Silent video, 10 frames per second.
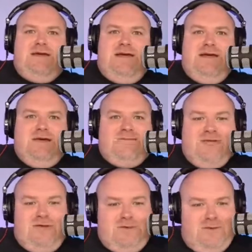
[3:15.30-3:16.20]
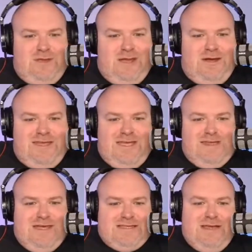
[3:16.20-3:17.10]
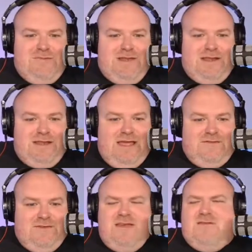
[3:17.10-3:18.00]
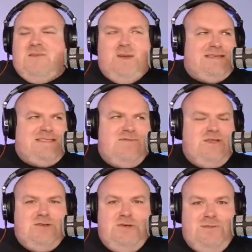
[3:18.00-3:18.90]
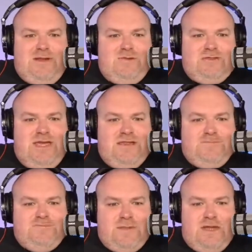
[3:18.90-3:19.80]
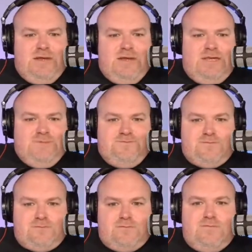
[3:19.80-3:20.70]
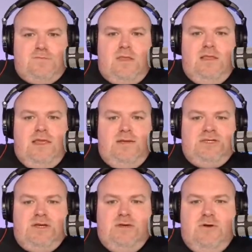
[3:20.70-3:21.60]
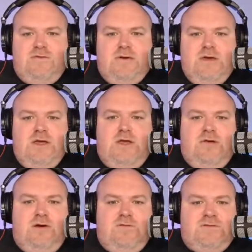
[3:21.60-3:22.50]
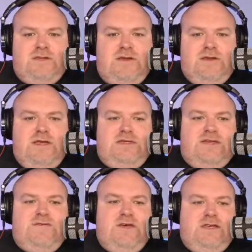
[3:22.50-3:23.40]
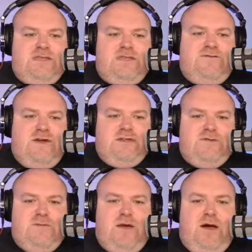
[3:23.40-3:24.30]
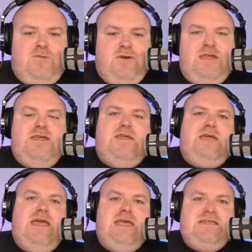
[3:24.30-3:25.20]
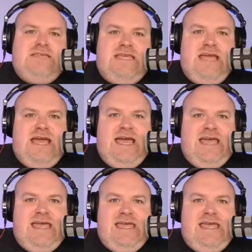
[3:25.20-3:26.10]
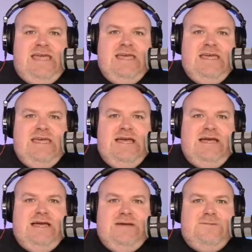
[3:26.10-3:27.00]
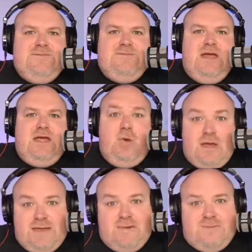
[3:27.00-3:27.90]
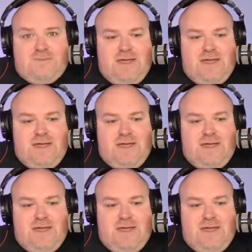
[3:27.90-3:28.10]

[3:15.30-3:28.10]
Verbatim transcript: Um, so there we go. I can keep that ten million left. I think I've spent about seventy-two million altogether. Um, so let me show you who I've, who I've, so, so for, as I said, first off the bat, I'm really keen to get a, um, a goalkeeper.